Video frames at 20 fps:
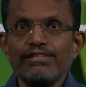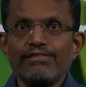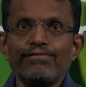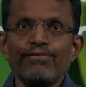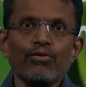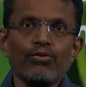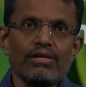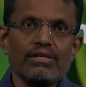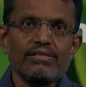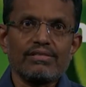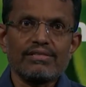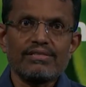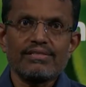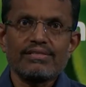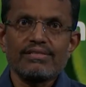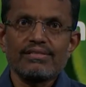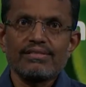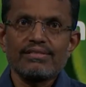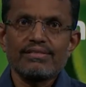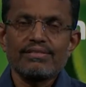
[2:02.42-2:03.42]

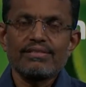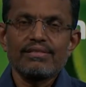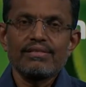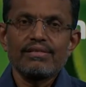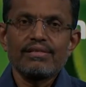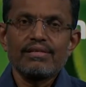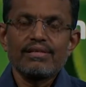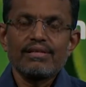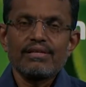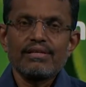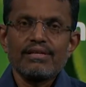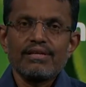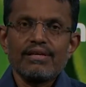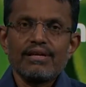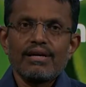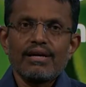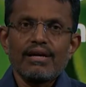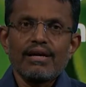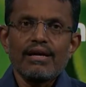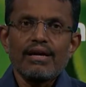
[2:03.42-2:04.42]
focus.
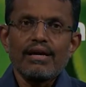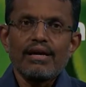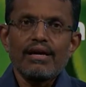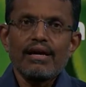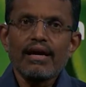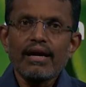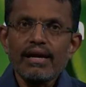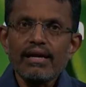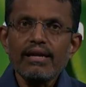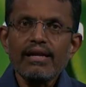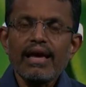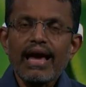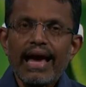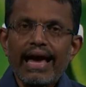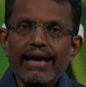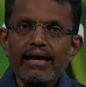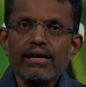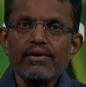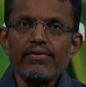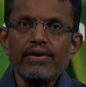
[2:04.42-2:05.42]
And
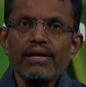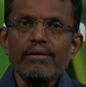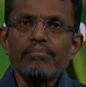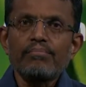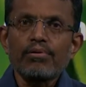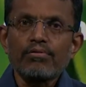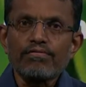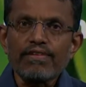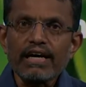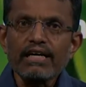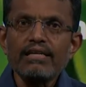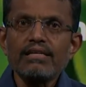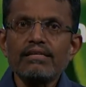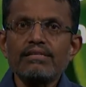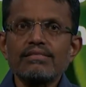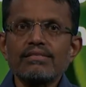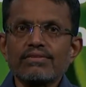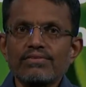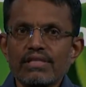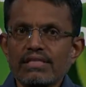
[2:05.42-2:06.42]
anchoring
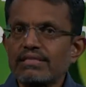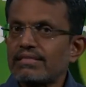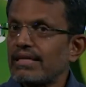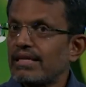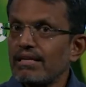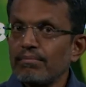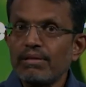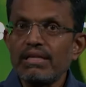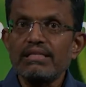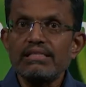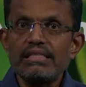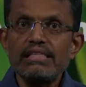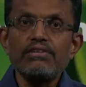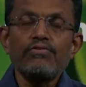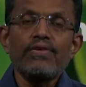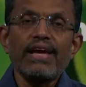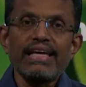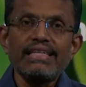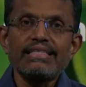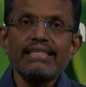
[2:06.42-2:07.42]
providers of sustainability
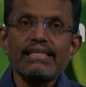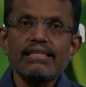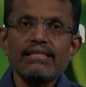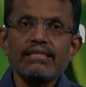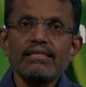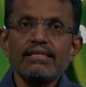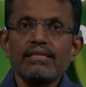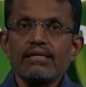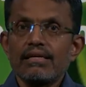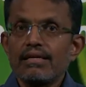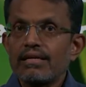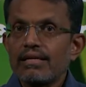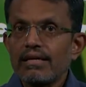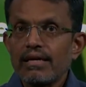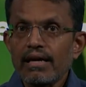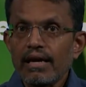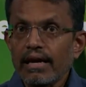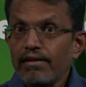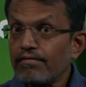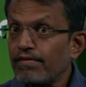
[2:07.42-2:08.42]
rating
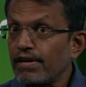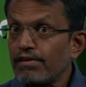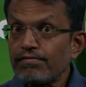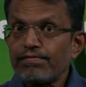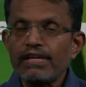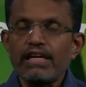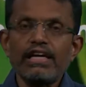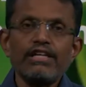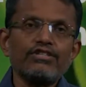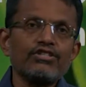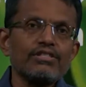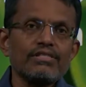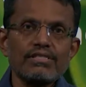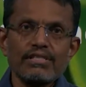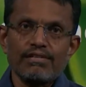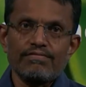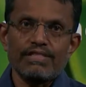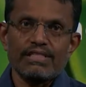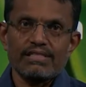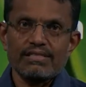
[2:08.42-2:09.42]
and verification
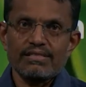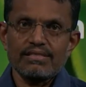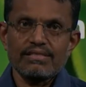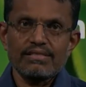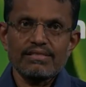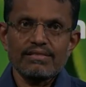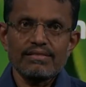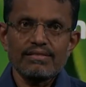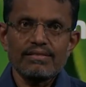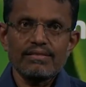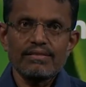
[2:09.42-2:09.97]
services.